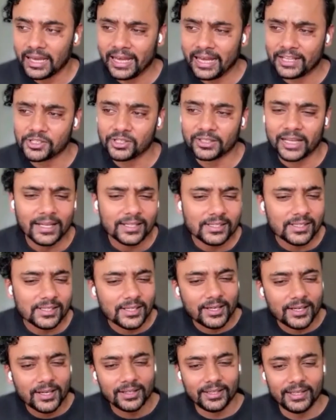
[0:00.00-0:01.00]
And so that
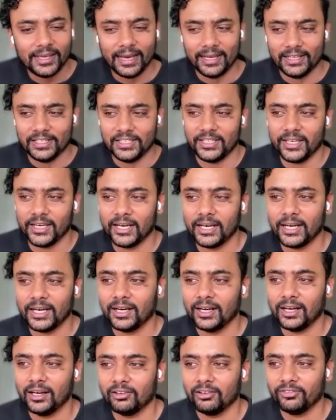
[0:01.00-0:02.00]
seeded the
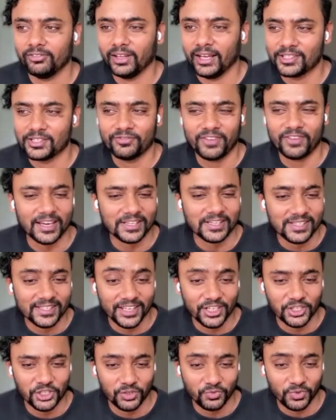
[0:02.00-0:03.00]
idea of this
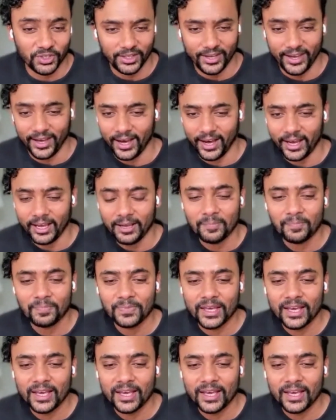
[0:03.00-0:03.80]
fascination with AI.